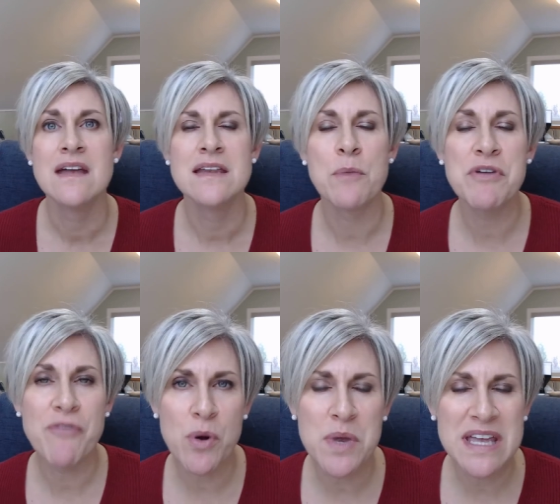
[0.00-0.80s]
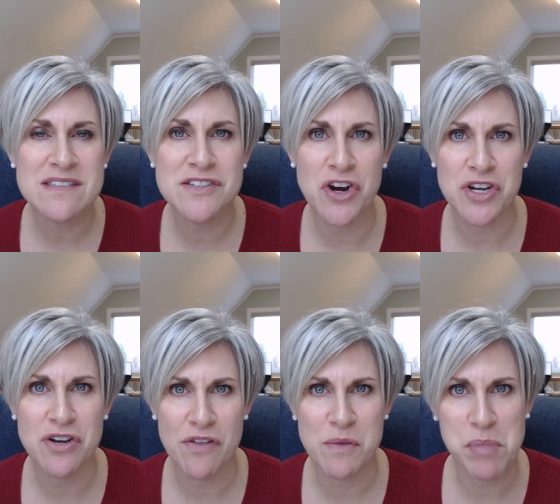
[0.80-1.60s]
Now, before we get started
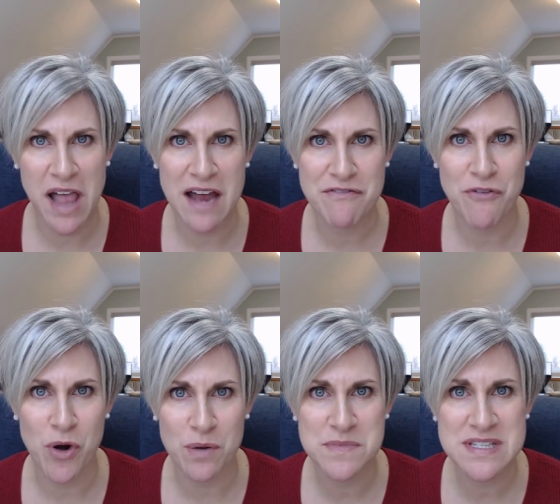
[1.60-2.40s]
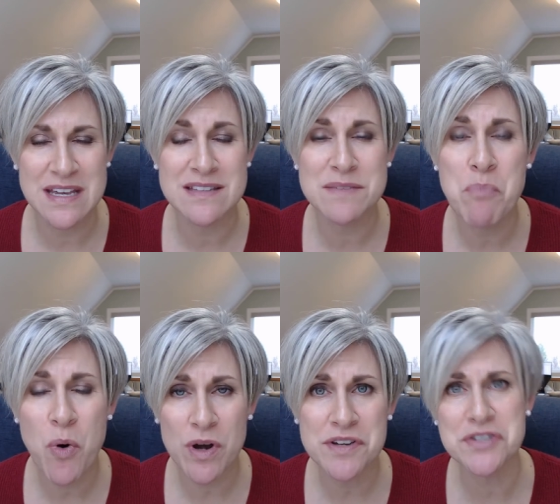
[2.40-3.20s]
on the platforms, it's
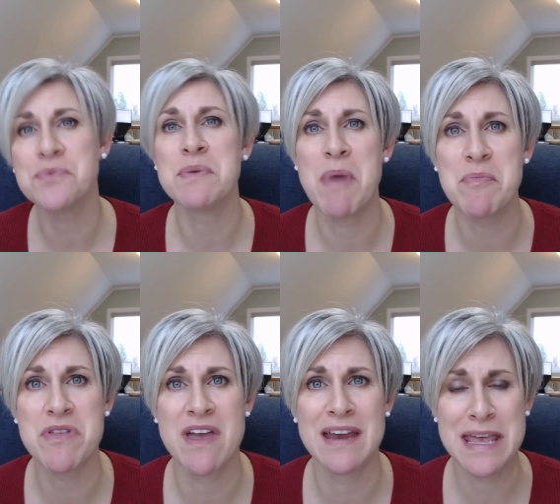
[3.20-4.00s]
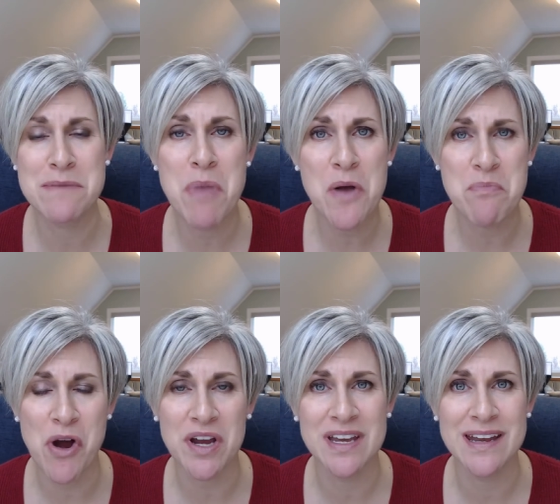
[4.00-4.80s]
important to remember that inbound
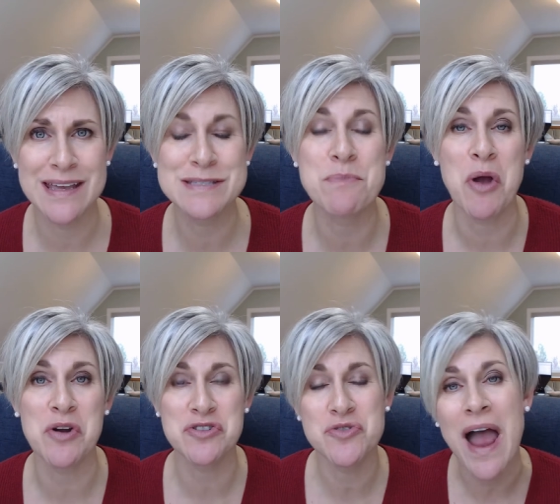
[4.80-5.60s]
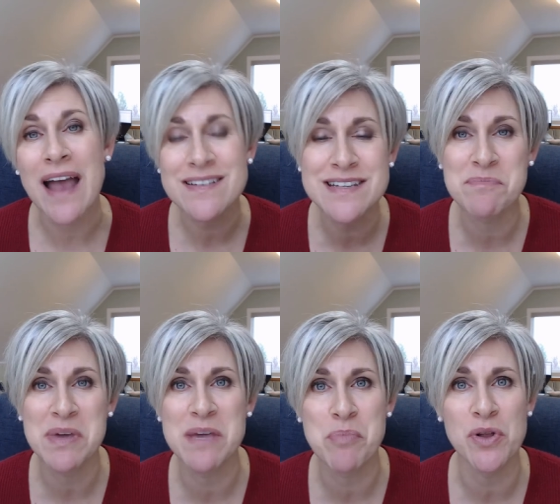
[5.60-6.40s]
marketing is about attracting
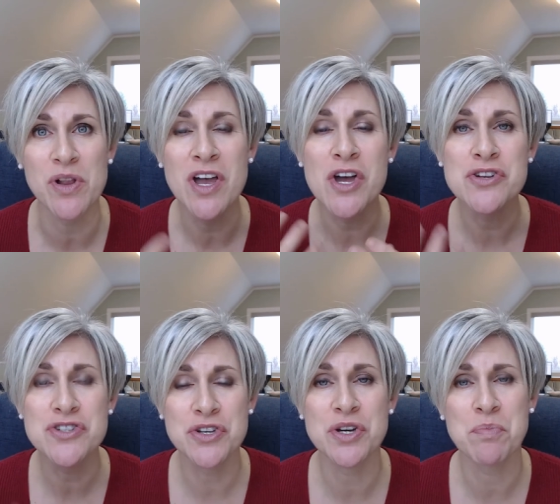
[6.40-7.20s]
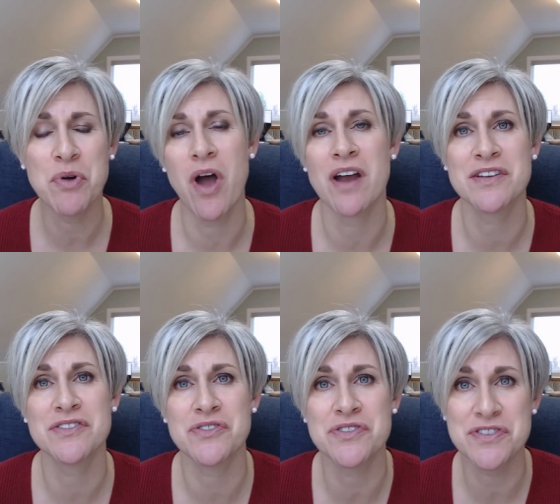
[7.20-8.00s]
people to your
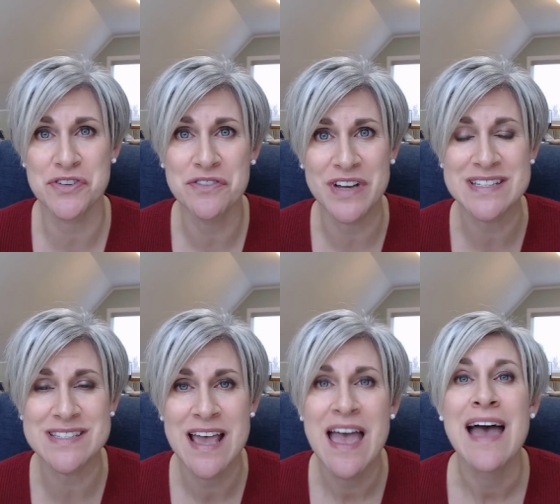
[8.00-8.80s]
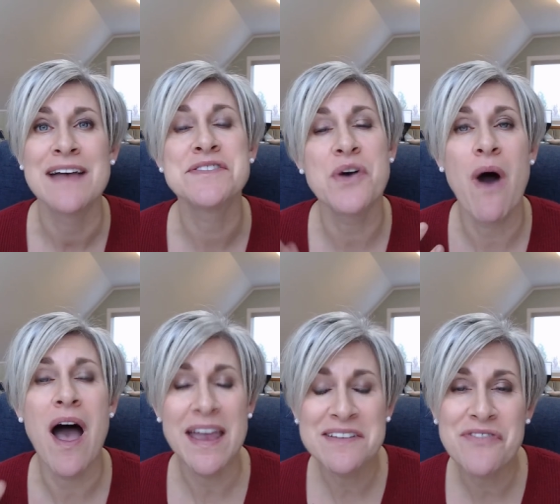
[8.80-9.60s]
product or service. And so
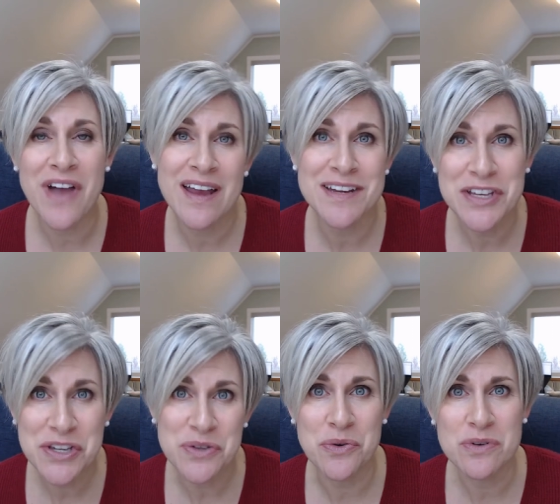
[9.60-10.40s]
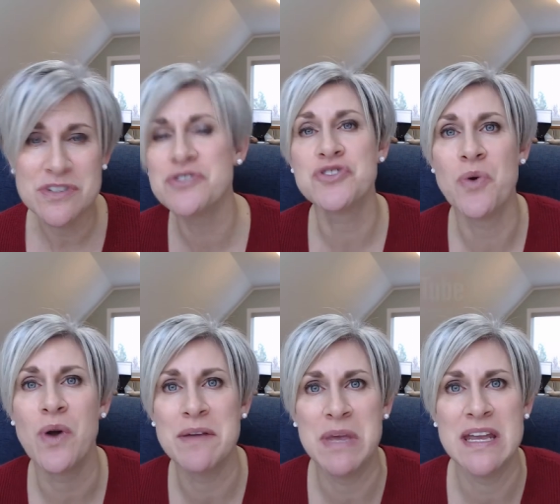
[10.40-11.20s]
I invite you to
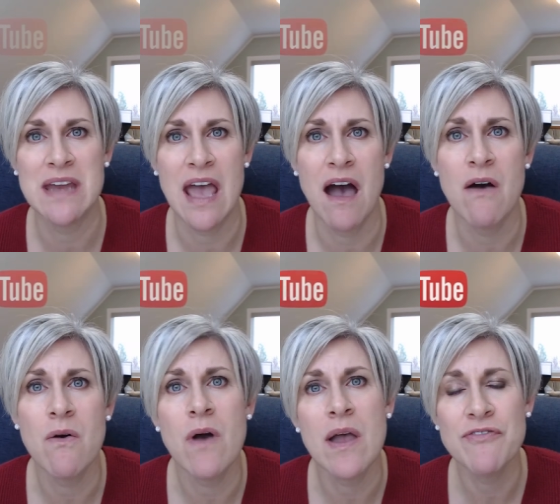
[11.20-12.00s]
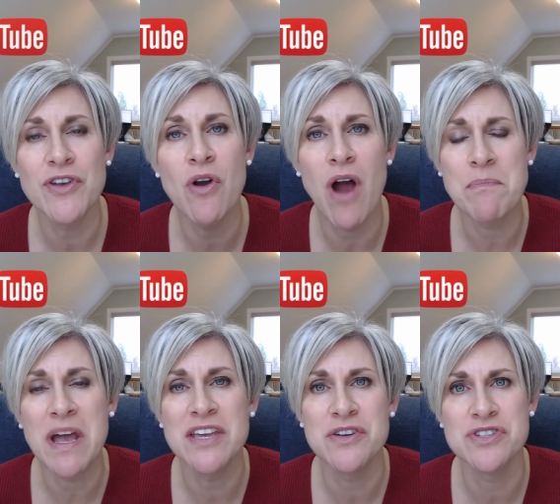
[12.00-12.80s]
join me now. If you're on
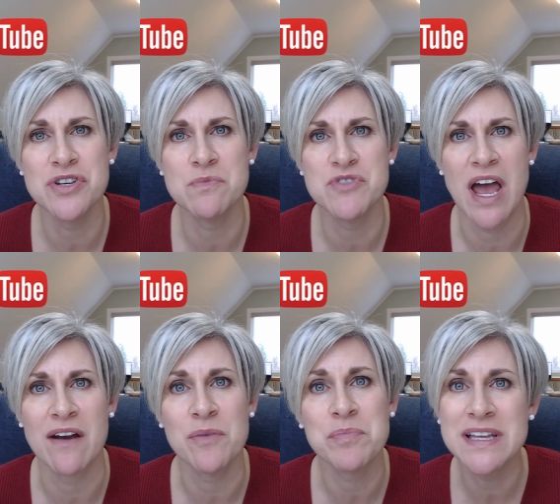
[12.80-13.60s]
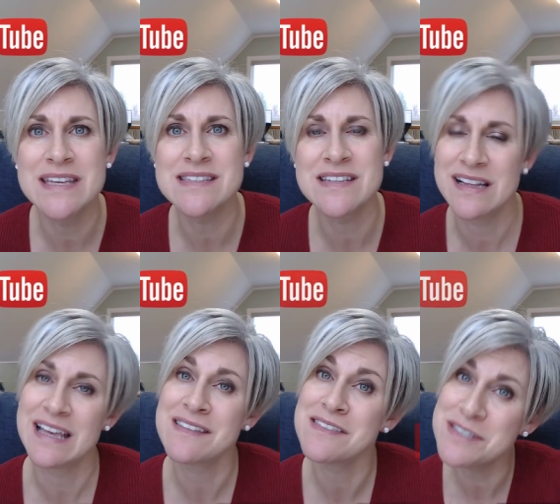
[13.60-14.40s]
my YouTube channel, please
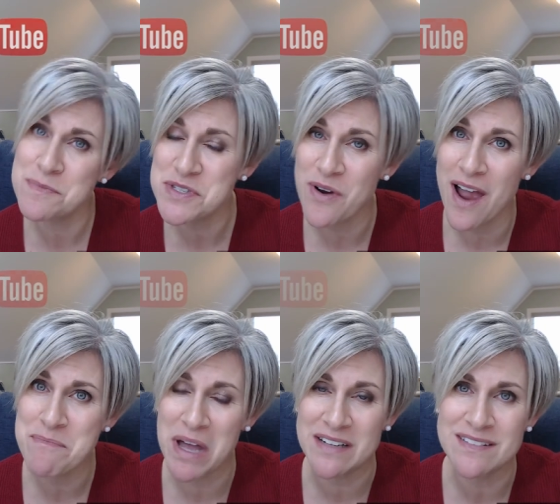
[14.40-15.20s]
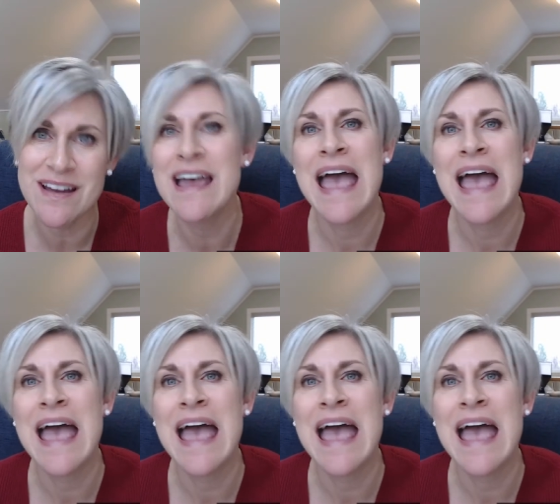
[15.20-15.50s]
click the subscribe button